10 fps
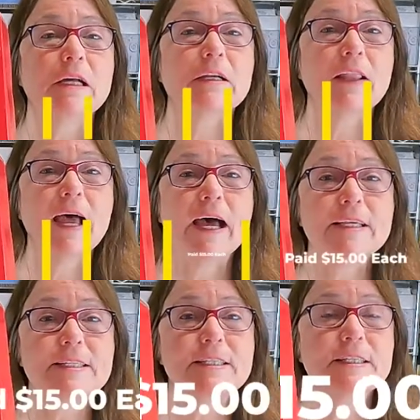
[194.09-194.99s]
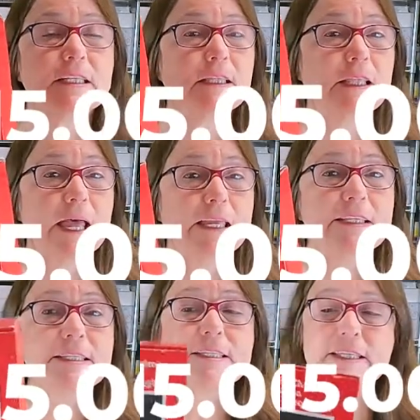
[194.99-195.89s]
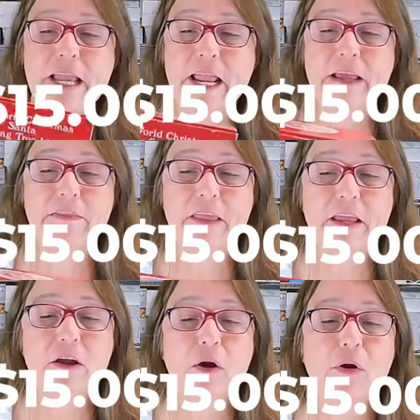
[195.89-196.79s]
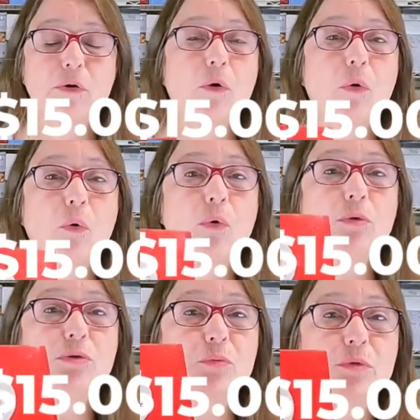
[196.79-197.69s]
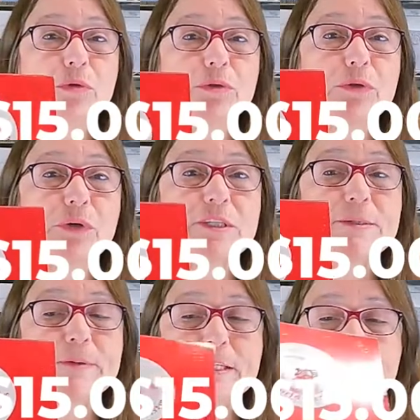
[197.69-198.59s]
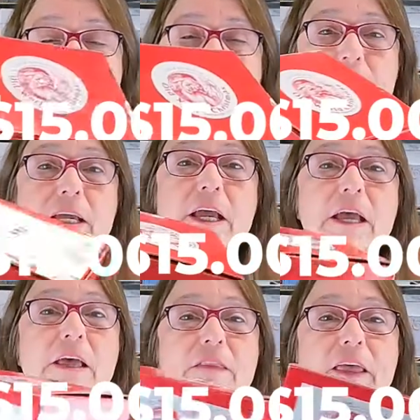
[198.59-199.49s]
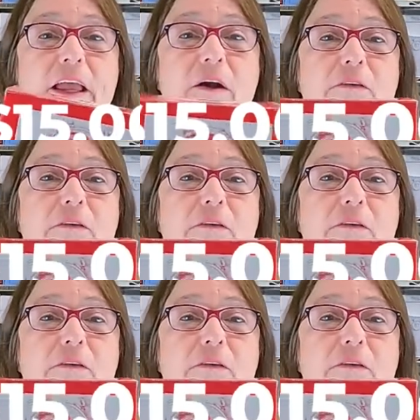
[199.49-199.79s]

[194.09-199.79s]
glass lights and they are old world Christmas. They